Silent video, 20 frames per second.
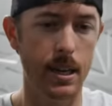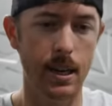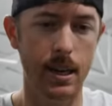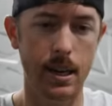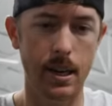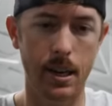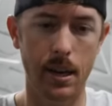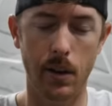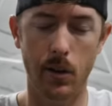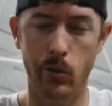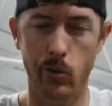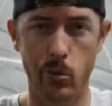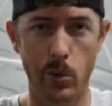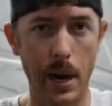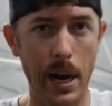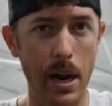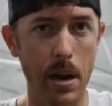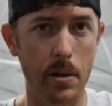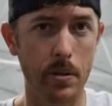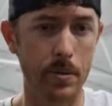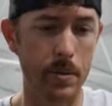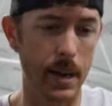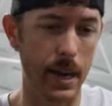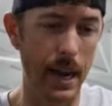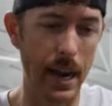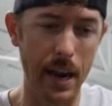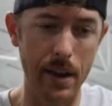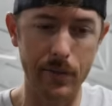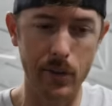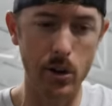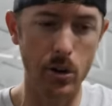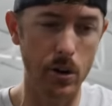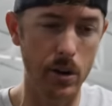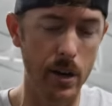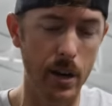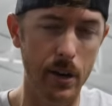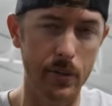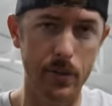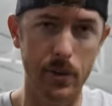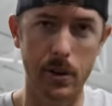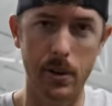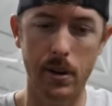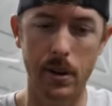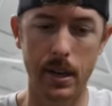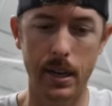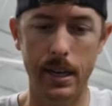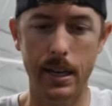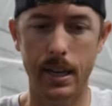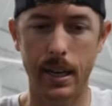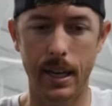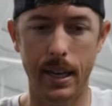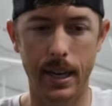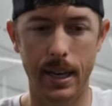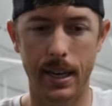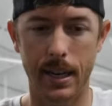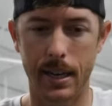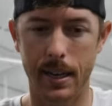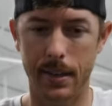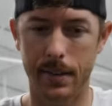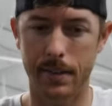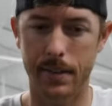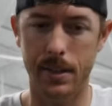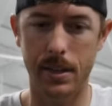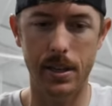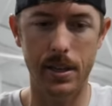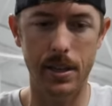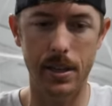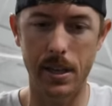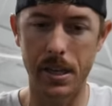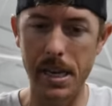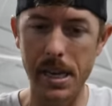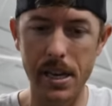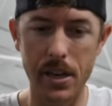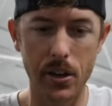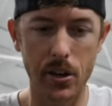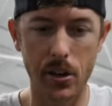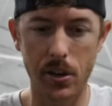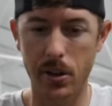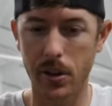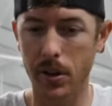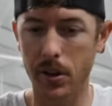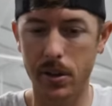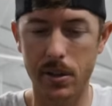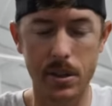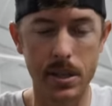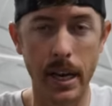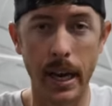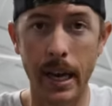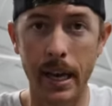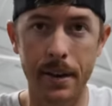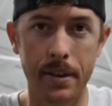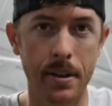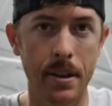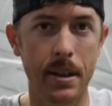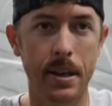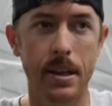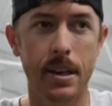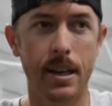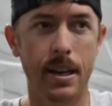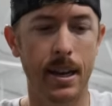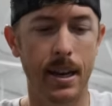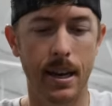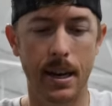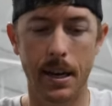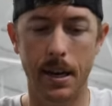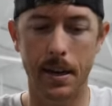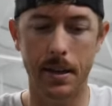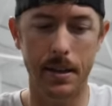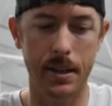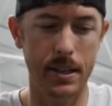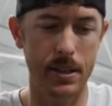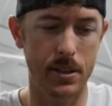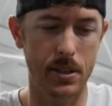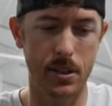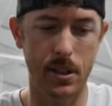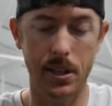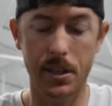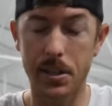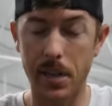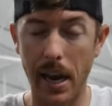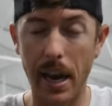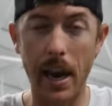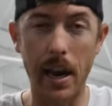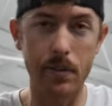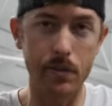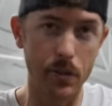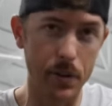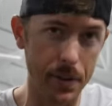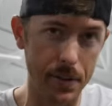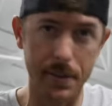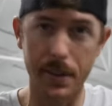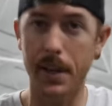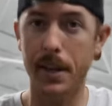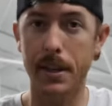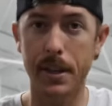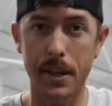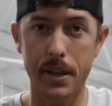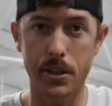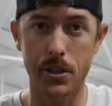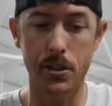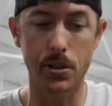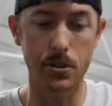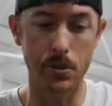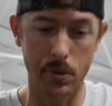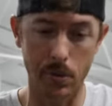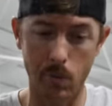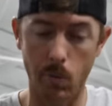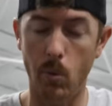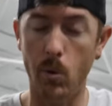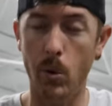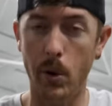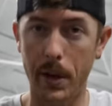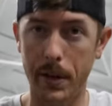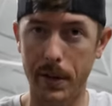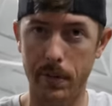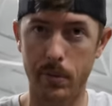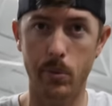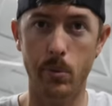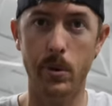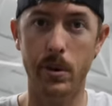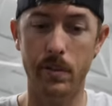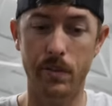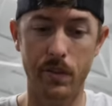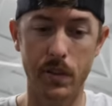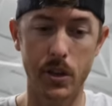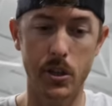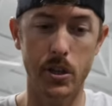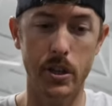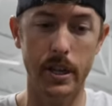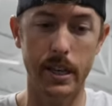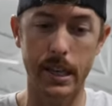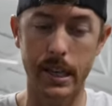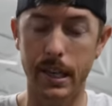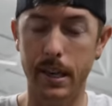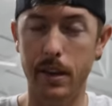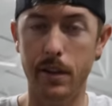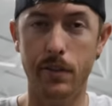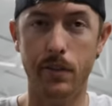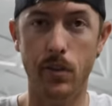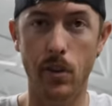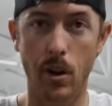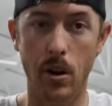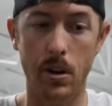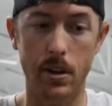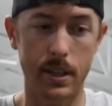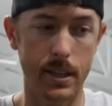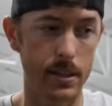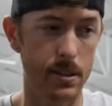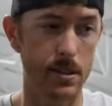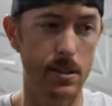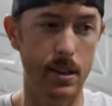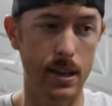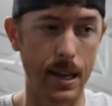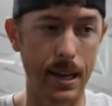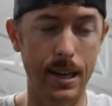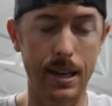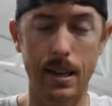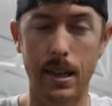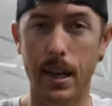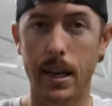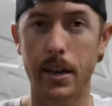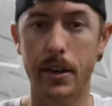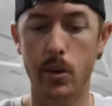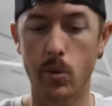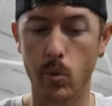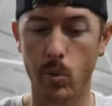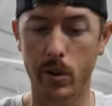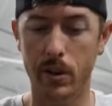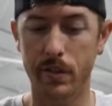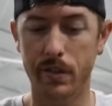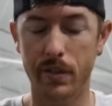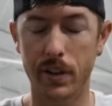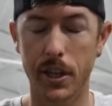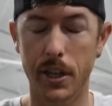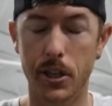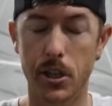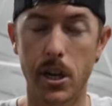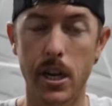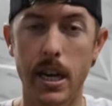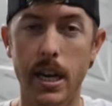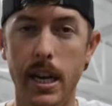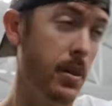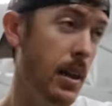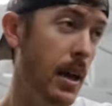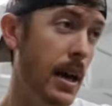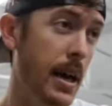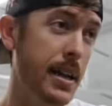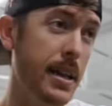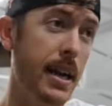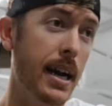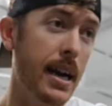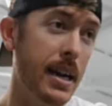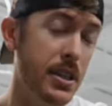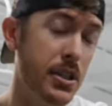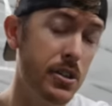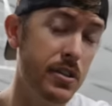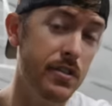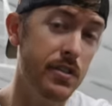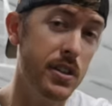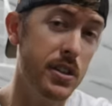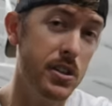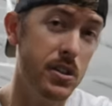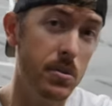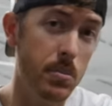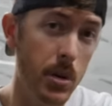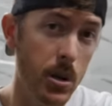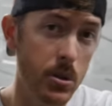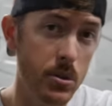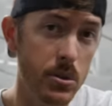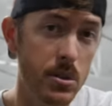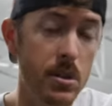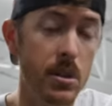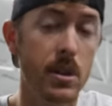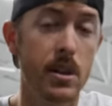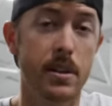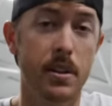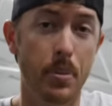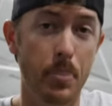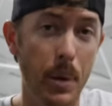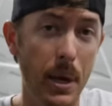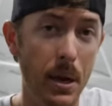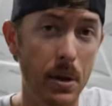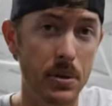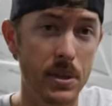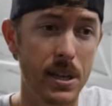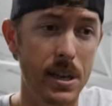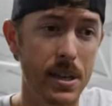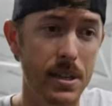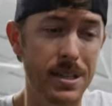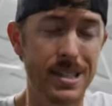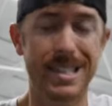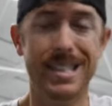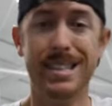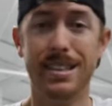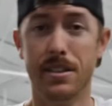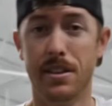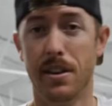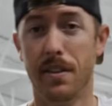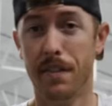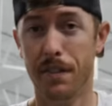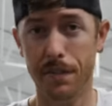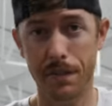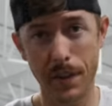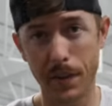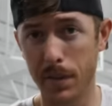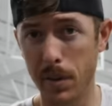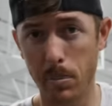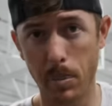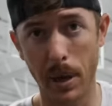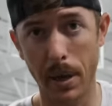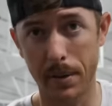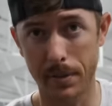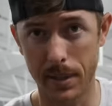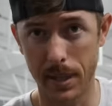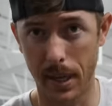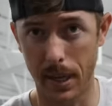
uh, around heavier cover. Uh, you need a good hook set. Uh, it's it's everything that you could want when fishing a frog. That's the kind of line you want to fish. Line that I actually fish the most, the pound test, is 50 pound